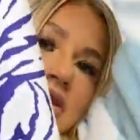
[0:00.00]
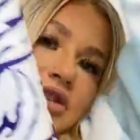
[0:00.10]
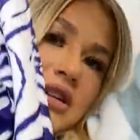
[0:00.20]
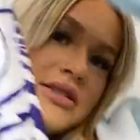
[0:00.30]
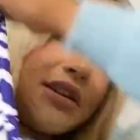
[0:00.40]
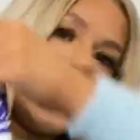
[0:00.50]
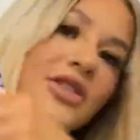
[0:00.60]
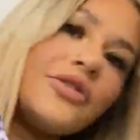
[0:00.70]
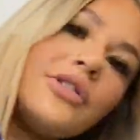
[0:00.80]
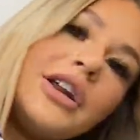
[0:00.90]
are the trousers. They
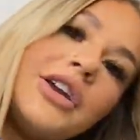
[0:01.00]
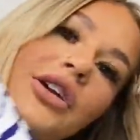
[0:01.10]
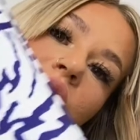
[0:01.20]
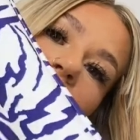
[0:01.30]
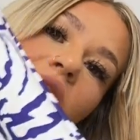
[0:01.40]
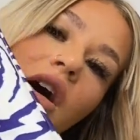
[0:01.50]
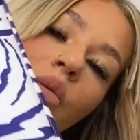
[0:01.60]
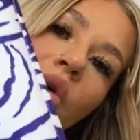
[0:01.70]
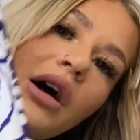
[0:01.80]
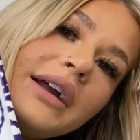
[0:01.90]
look really cute. They are
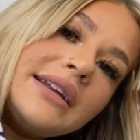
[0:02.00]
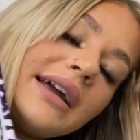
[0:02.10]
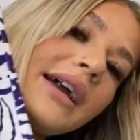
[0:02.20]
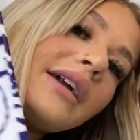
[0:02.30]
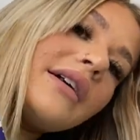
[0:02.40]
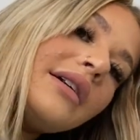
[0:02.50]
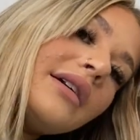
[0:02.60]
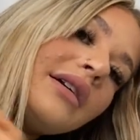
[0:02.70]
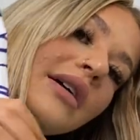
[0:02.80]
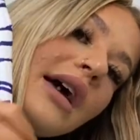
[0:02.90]
wide leg,
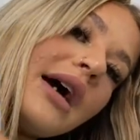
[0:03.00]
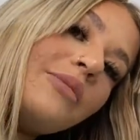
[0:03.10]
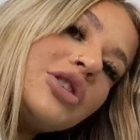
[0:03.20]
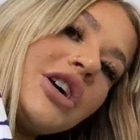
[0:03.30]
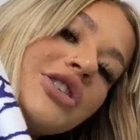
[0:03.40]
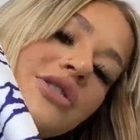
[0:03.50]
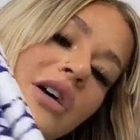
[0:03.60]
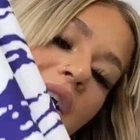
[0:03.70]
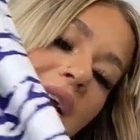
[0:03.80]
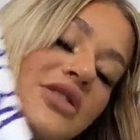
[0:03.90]
which I do
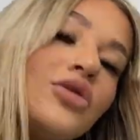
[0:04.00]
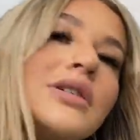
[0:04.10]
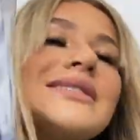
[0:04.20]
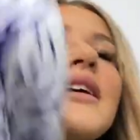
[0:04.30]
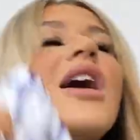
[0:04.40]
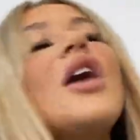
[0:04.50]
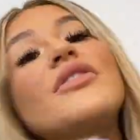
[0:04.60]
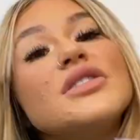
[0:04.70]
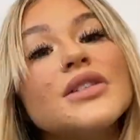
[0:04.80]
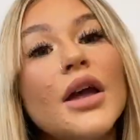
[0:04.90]
like, as long as it
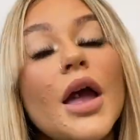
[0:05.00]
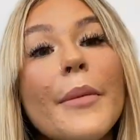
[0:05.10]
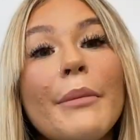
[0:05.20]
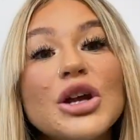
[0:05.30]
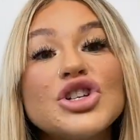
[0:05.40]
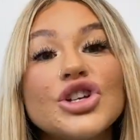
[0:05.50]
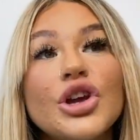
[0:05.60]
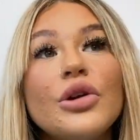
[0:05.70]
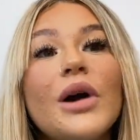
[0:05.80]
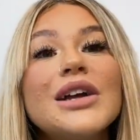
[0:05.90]
covers my
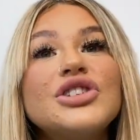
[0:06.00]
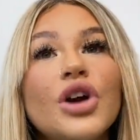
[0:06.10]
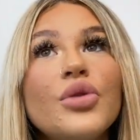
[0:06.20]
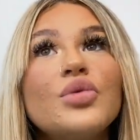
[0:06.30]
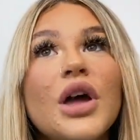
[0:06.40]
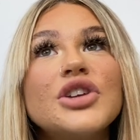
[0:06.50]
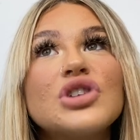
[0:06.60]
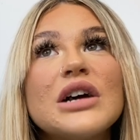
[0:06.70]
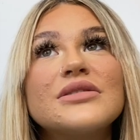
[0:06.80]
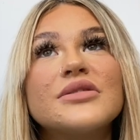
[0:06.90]
shoe. I don't like
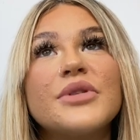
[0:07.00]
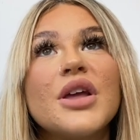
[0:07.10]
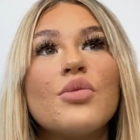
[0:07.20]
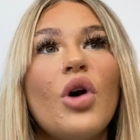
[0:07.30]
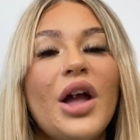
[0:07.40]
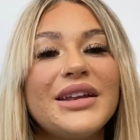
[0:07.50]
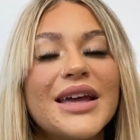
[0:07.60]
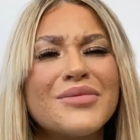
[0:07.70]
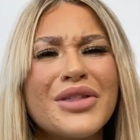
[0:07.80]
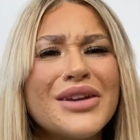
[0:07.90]
trousers when they're wide
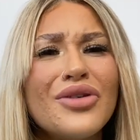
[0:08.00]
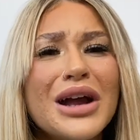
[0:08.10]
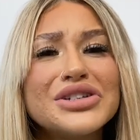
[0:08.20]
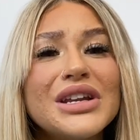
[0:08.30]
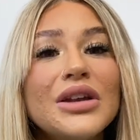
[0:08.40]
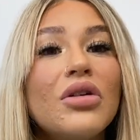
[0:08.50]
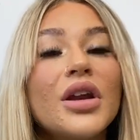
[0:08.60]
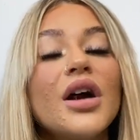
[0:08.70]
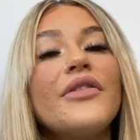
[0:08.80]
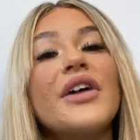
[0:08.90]
leg, but they're not actually long
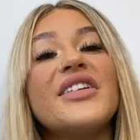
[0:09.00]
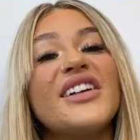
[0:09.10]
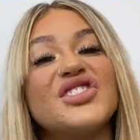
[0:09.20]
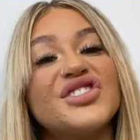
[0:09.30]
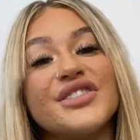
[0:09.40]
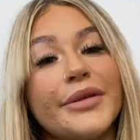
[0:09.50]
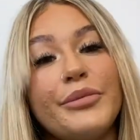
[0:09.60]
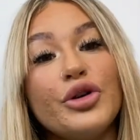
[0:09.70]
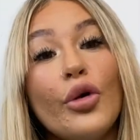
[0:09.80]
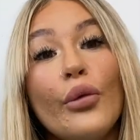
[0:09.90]
enough. I think that's just because
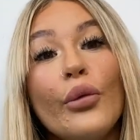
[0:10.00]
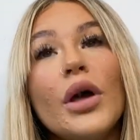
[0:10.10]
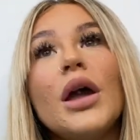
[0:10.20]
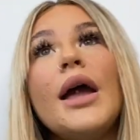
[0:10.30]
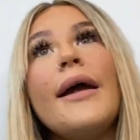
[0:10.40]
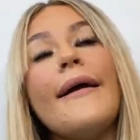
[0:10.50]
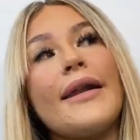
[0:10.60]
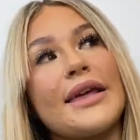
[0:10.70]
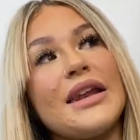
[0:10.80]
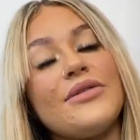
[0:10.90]
I'm tall
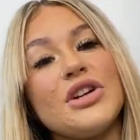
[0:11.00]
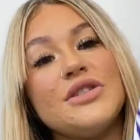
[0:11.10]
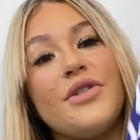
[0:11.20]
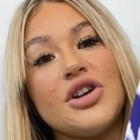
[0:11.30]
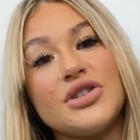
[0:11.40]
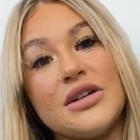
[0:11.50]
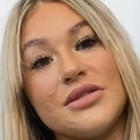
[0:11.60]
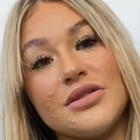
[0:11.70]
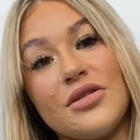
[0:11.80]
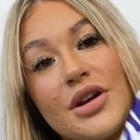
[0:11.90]
and I can never actually find
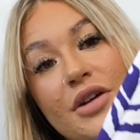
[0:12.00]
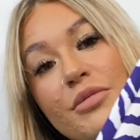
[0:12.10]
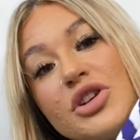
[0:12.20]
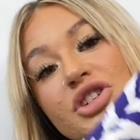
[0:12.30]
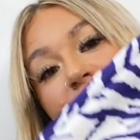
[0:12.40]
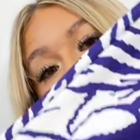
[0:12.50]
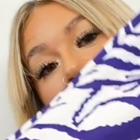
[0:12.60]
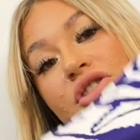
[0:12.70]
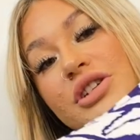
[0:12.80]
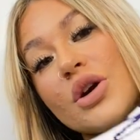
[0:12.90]
trousers long enough. But Shein are
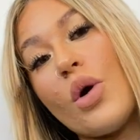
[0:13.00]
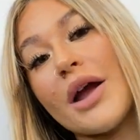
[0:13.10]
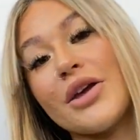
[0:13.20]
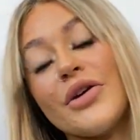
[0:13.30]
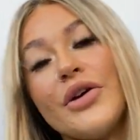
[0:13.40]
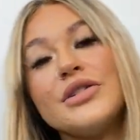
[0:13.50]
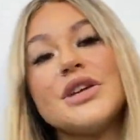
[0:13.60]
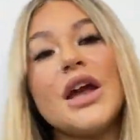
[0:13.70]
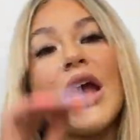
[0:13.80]
usually quite good.